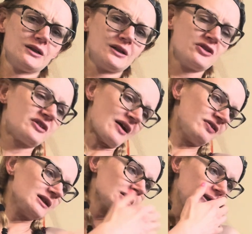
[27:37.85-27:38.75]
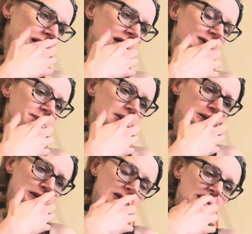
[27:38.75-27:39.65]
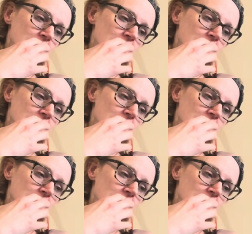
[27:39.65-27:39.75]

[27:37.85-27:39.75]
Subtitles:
He's definitely in book